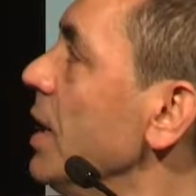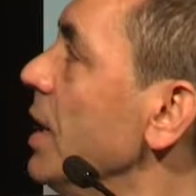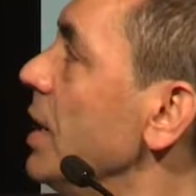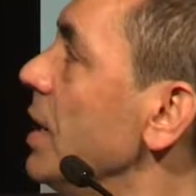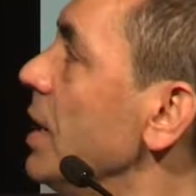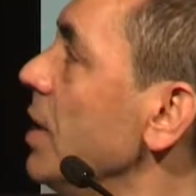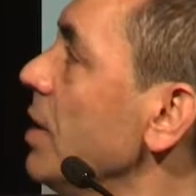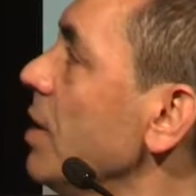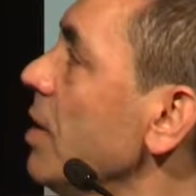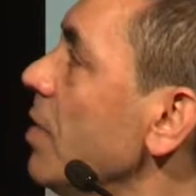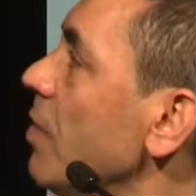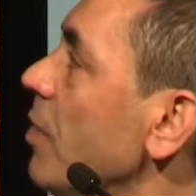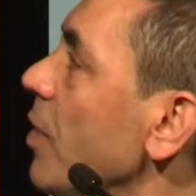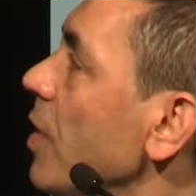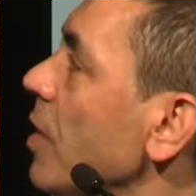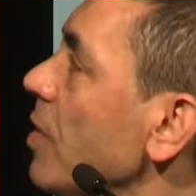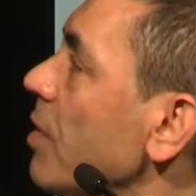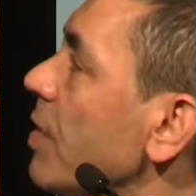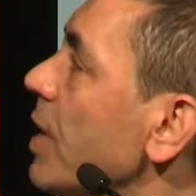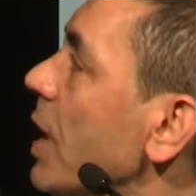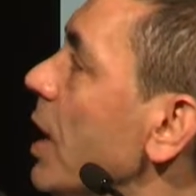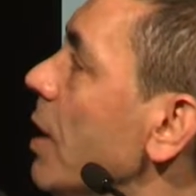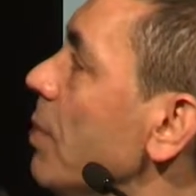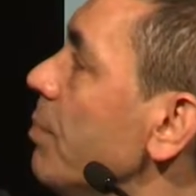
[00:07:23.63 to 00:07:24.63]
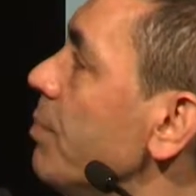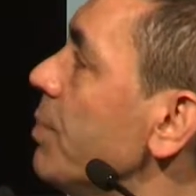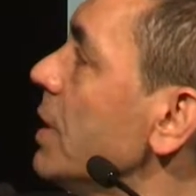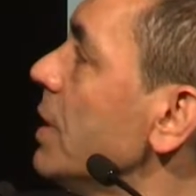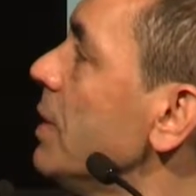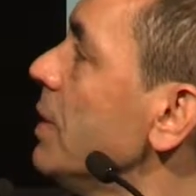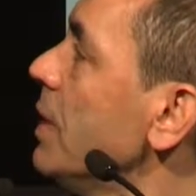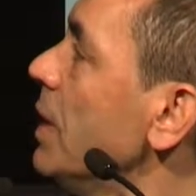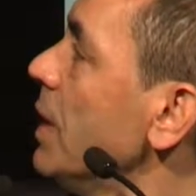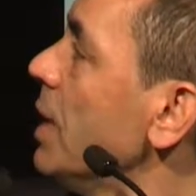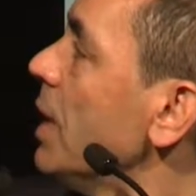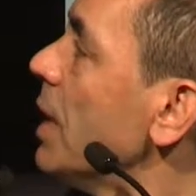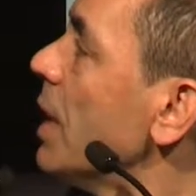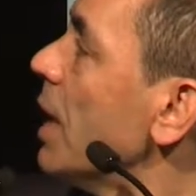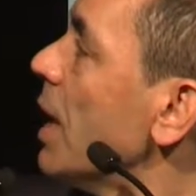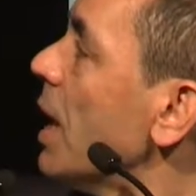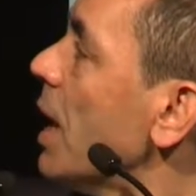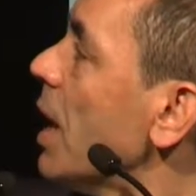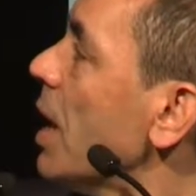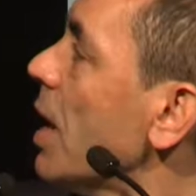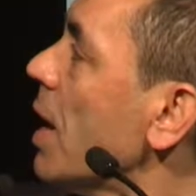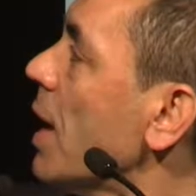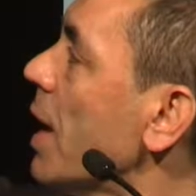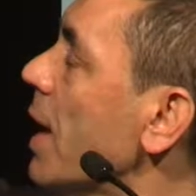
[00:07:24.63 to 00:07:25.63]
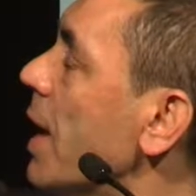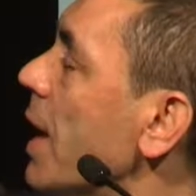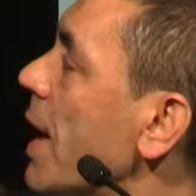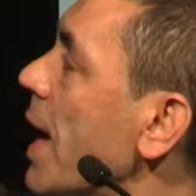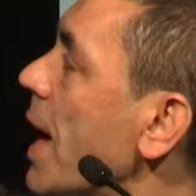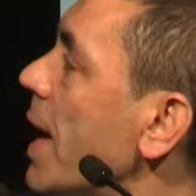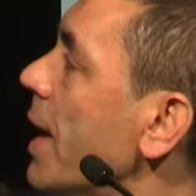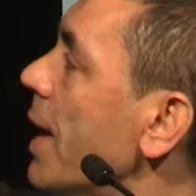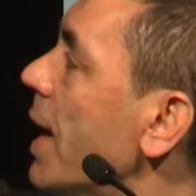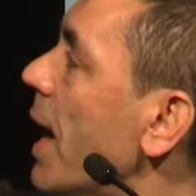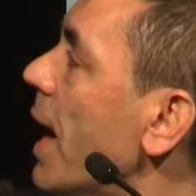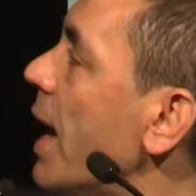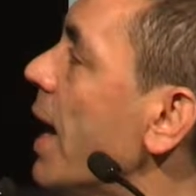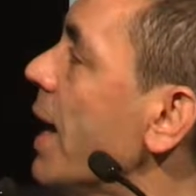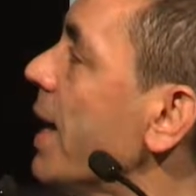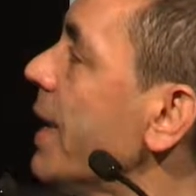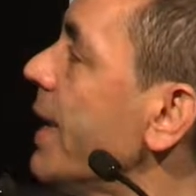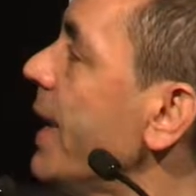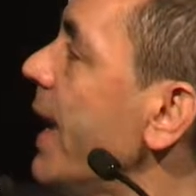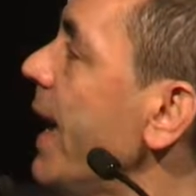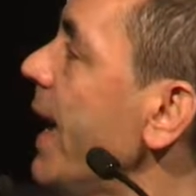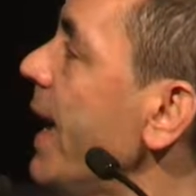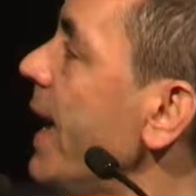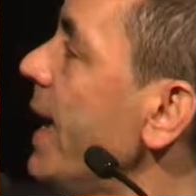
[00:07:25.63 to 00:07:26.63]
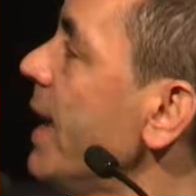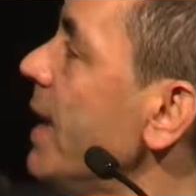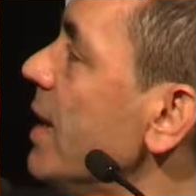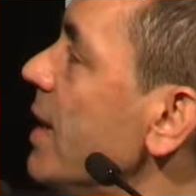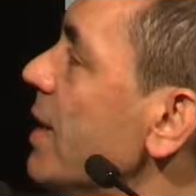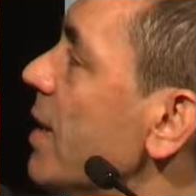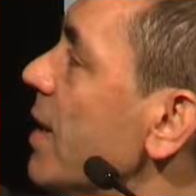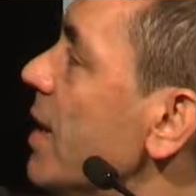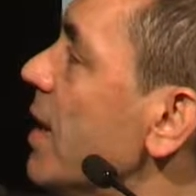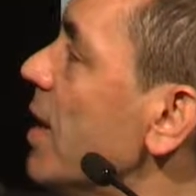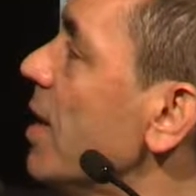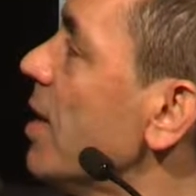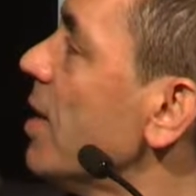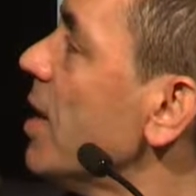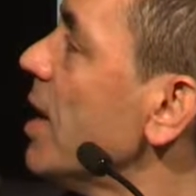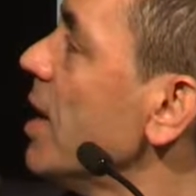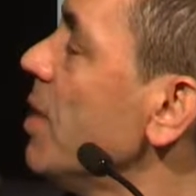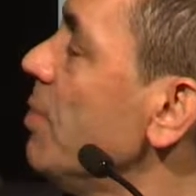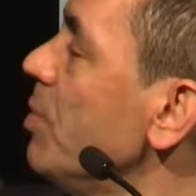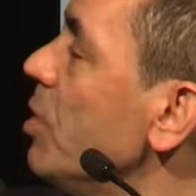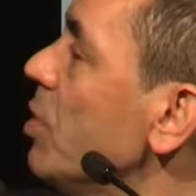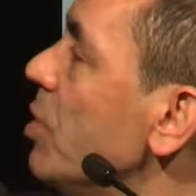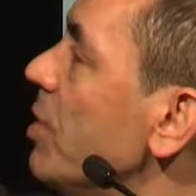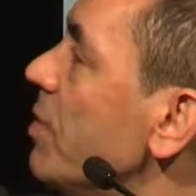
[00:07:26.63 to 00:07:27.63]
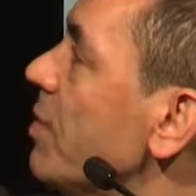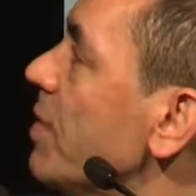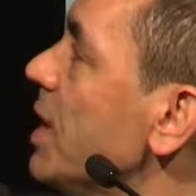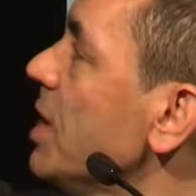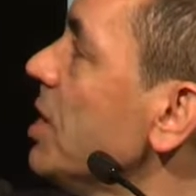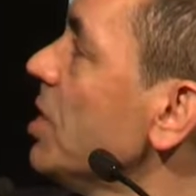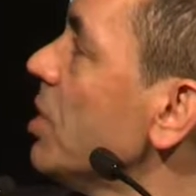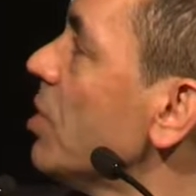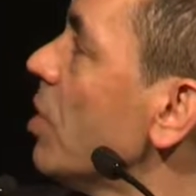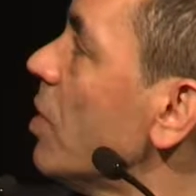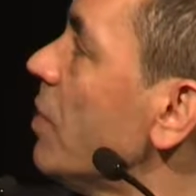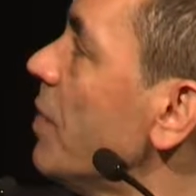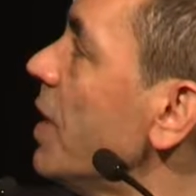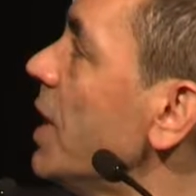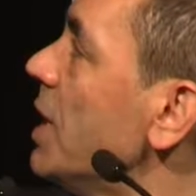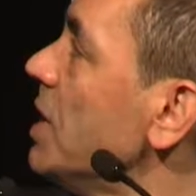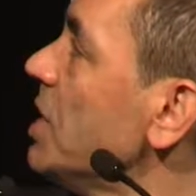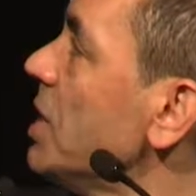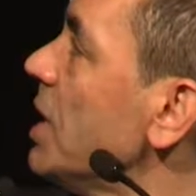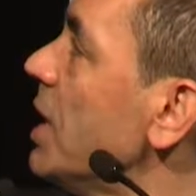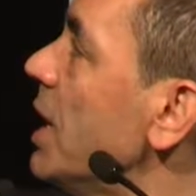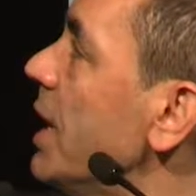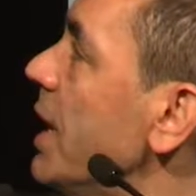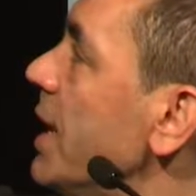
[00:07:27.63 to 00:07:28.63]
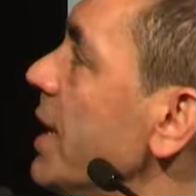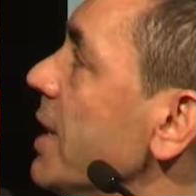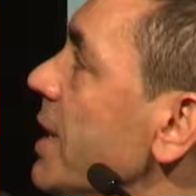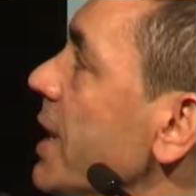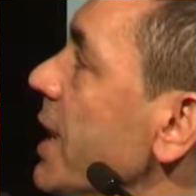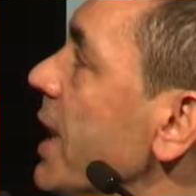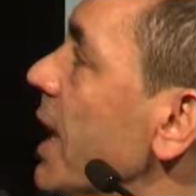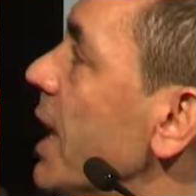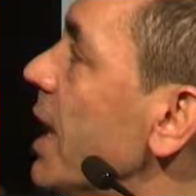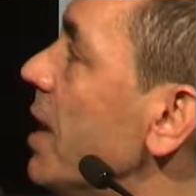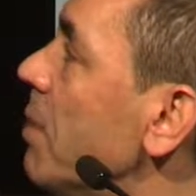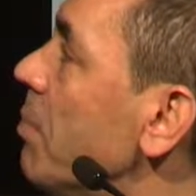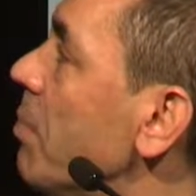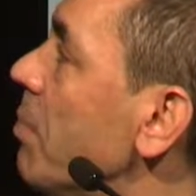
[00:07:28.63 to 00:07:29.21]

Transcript: This is, for example, an RNA immunization of HLA-DR